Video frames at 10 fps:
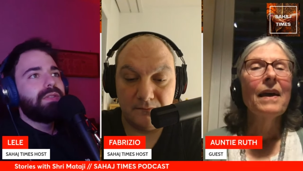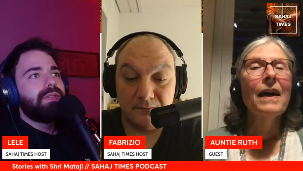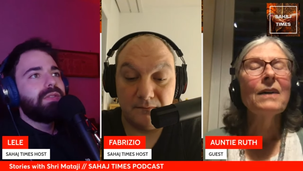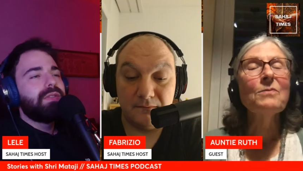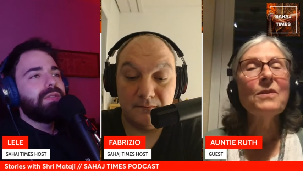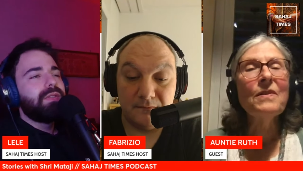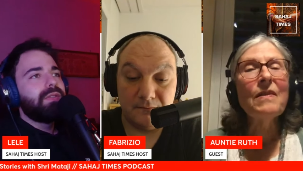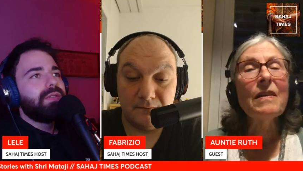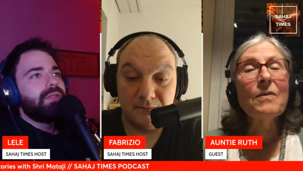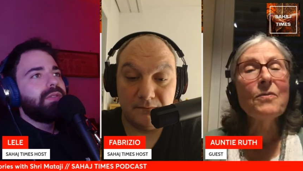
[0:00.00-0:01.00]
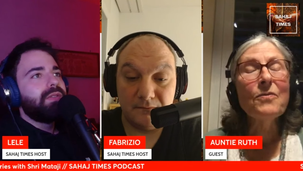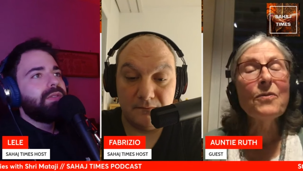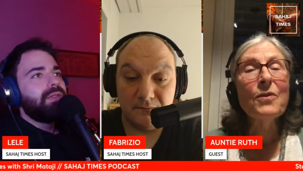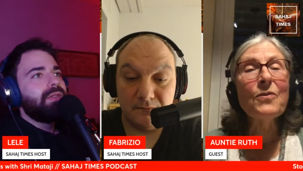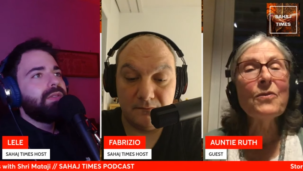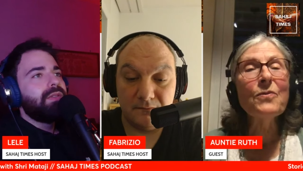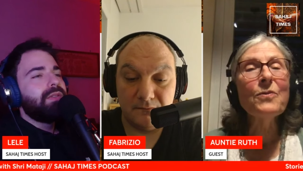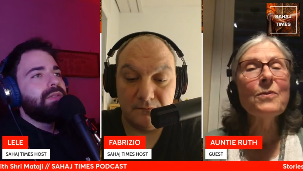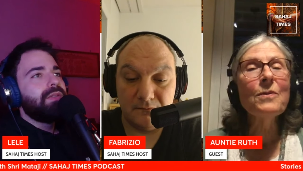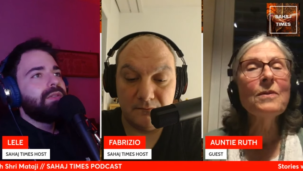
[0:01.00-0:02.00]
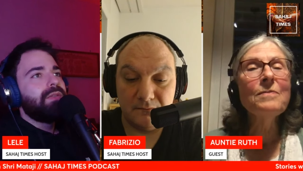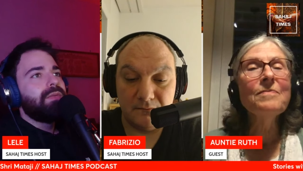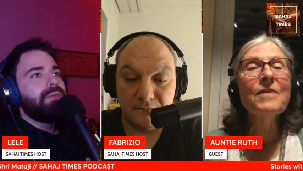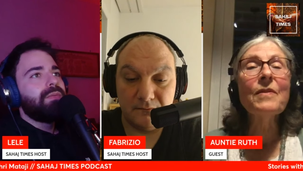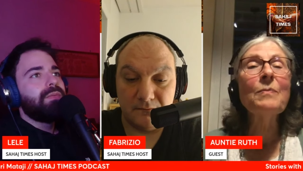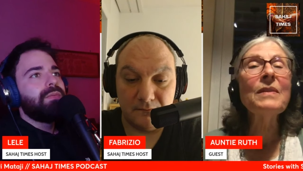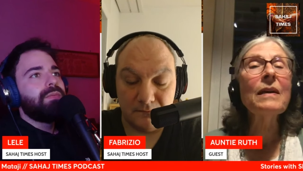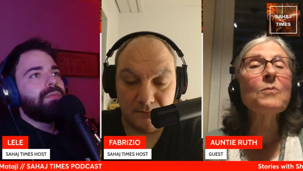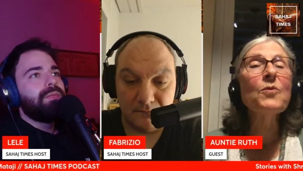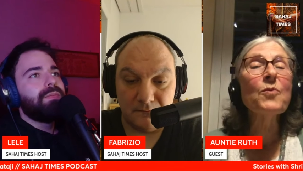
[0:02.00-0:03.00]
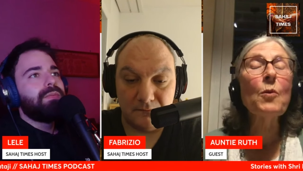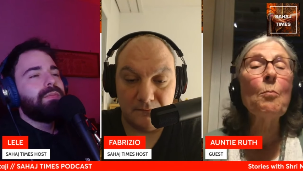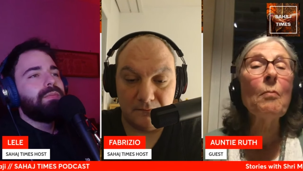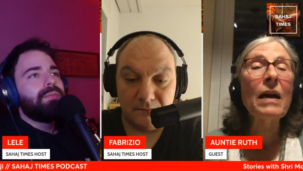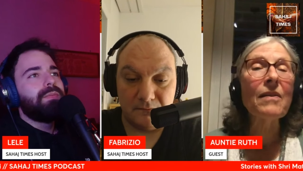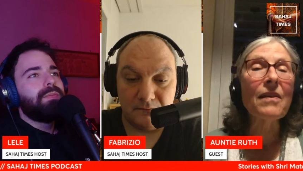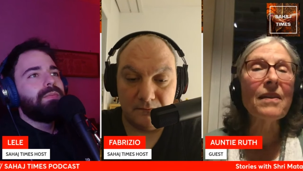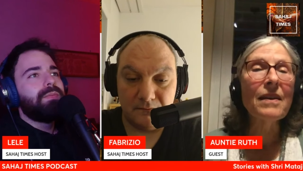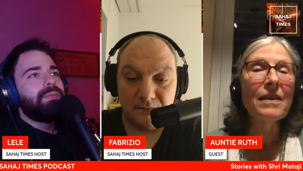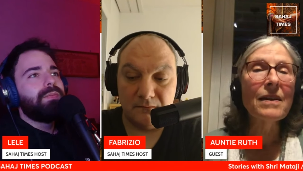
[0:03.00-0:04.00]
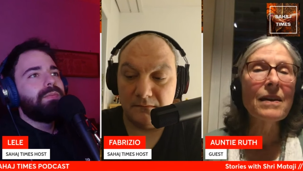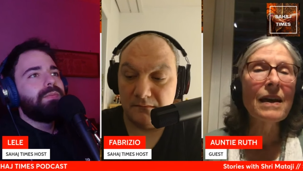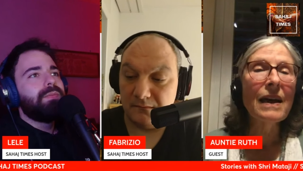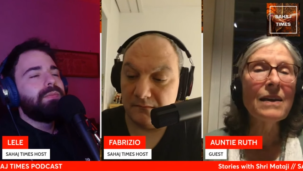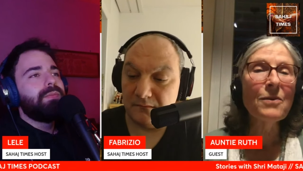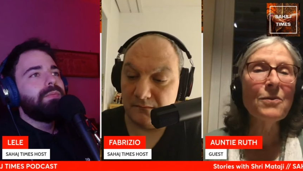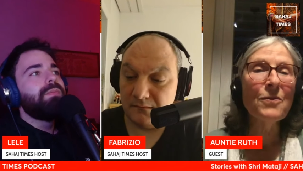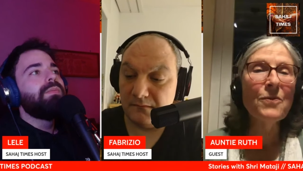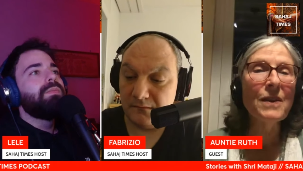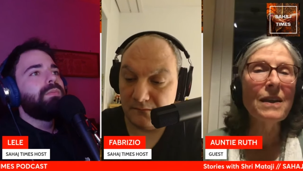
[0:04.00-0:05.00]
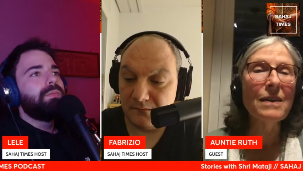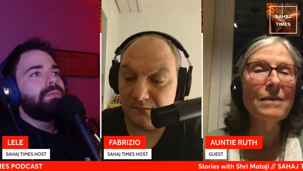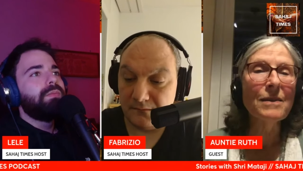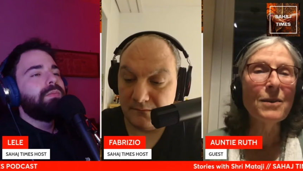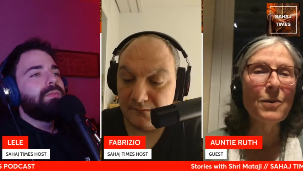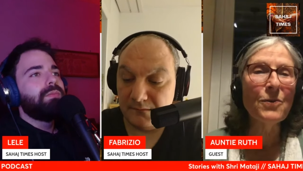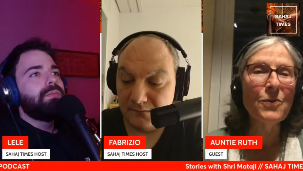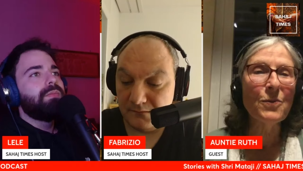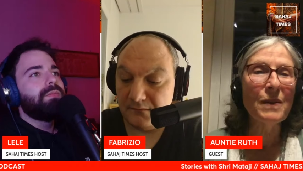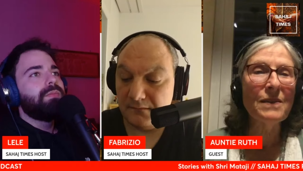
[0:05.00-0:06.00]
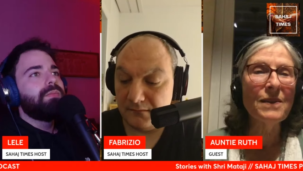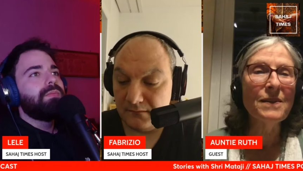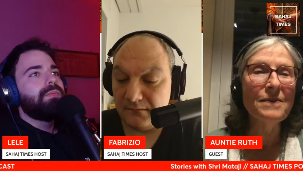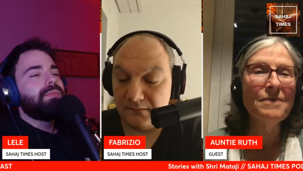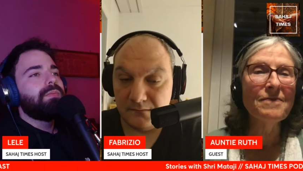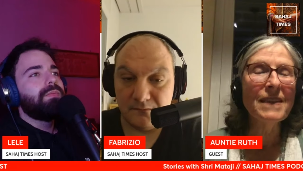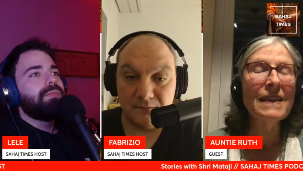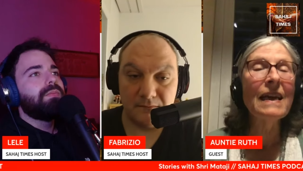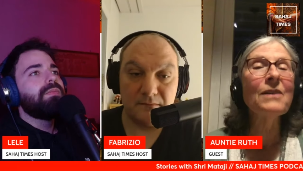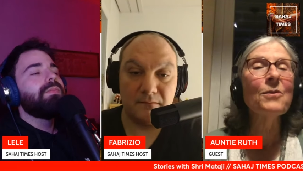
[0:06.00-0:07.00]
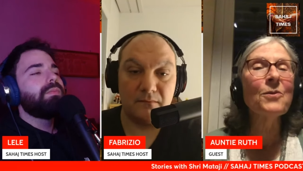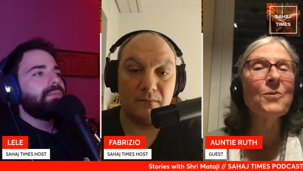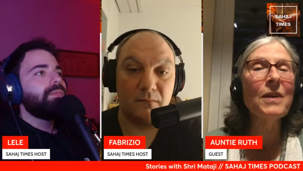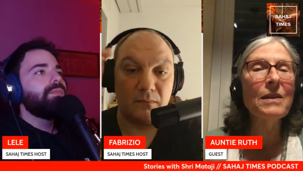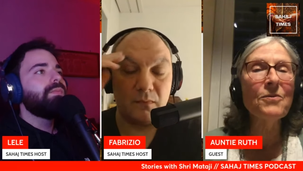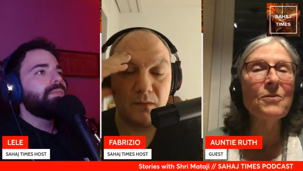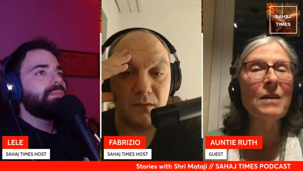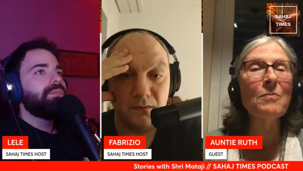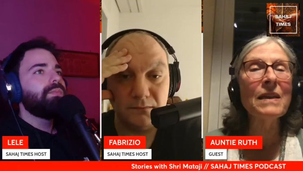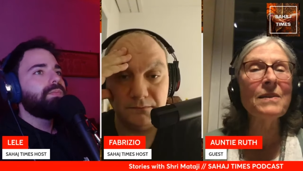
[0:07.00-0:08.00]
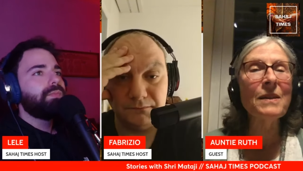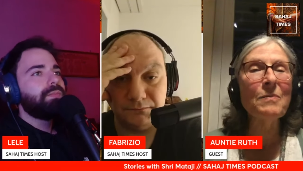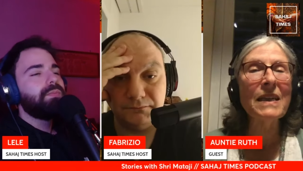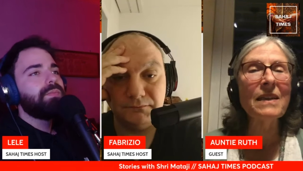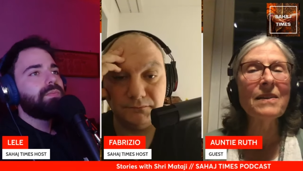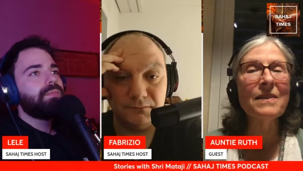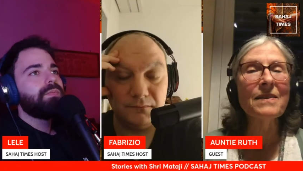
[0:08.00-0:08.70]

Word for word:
Speaker 1: I would say, first of all, sometimes for months, I don't feel close to mother and I don't really feel mother in my heart.